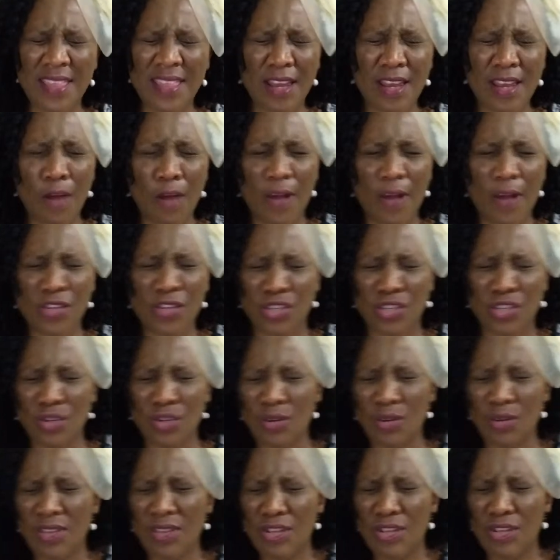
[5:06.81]
and our
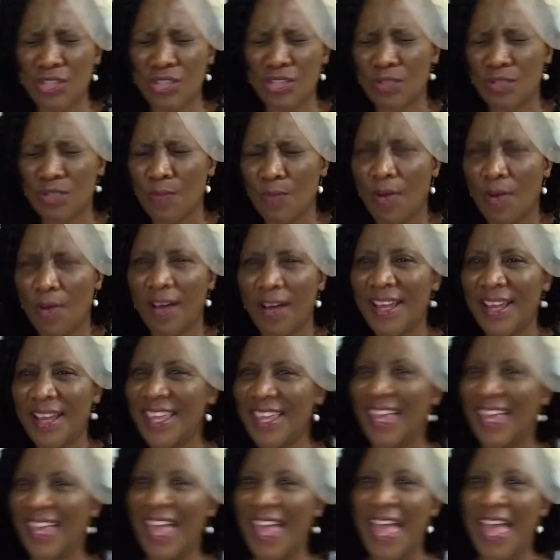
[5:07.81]
shield this
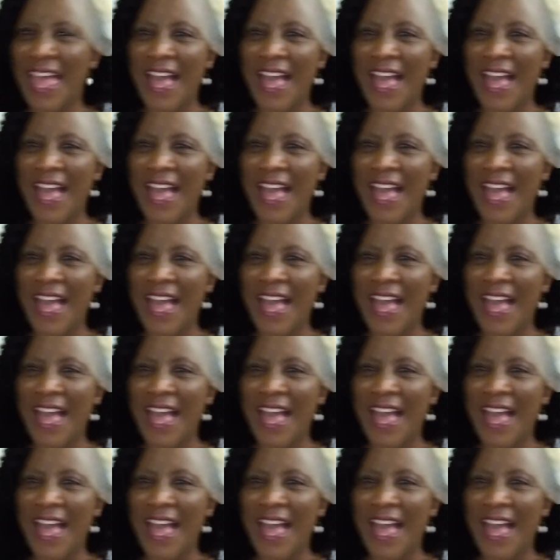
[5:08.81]
morning.